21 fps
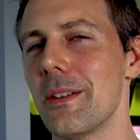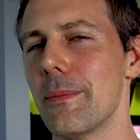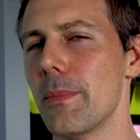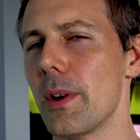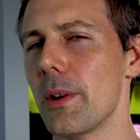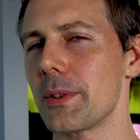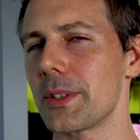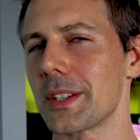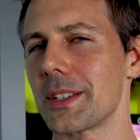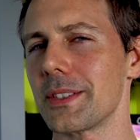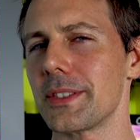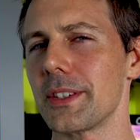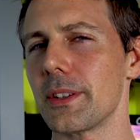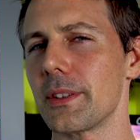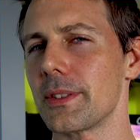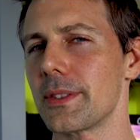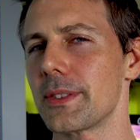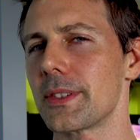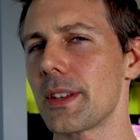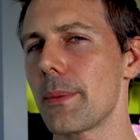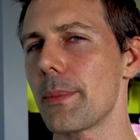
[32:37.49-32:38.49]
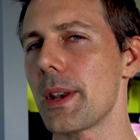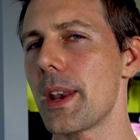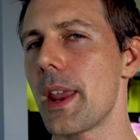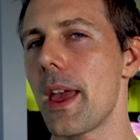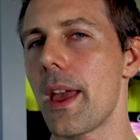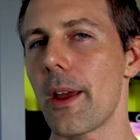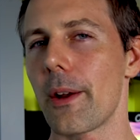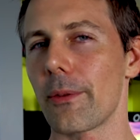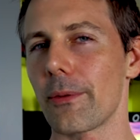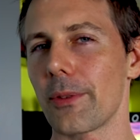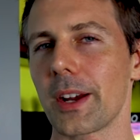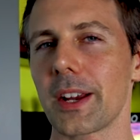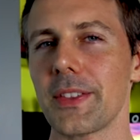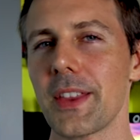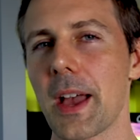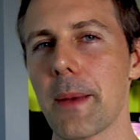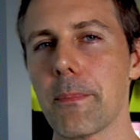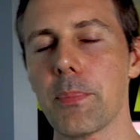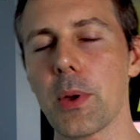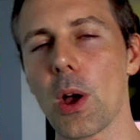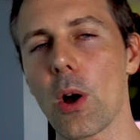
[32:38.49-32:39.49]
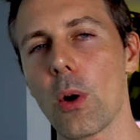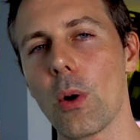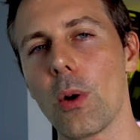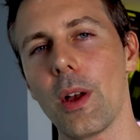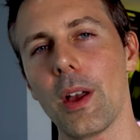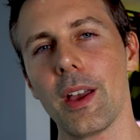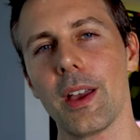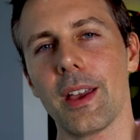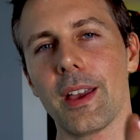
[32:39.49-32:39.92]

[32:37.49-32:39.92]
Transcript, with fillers: maybe you should consider subbing, ringing that bell,